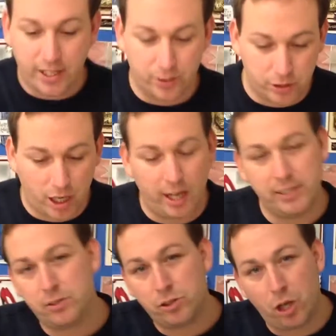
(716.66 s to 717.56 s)
your
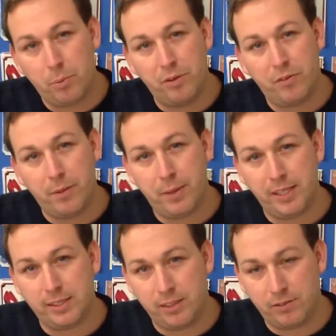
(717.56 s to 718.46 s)
dies on top of the
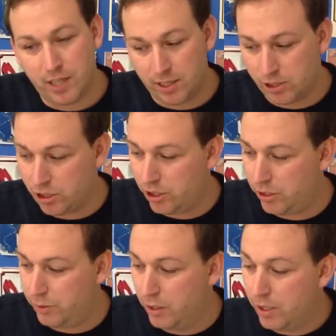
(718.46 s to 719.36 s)
bits you've done
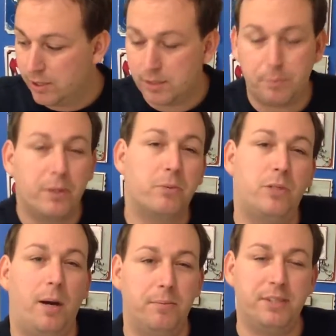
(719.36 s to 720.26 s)
too, to build
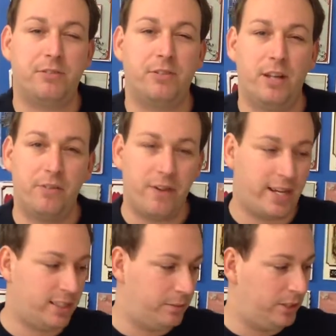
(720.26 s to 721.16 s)
up different
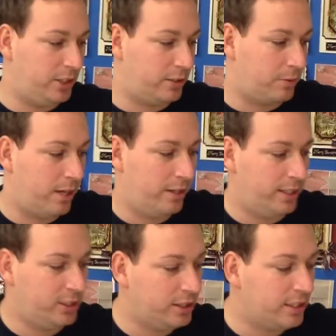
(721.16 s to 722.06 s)
effects, which is quite
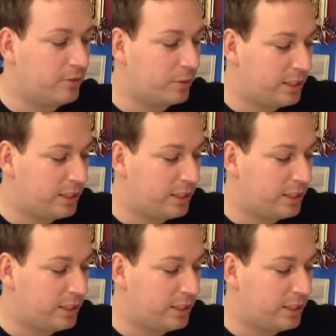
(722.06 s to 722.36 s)
nice. Just gives you a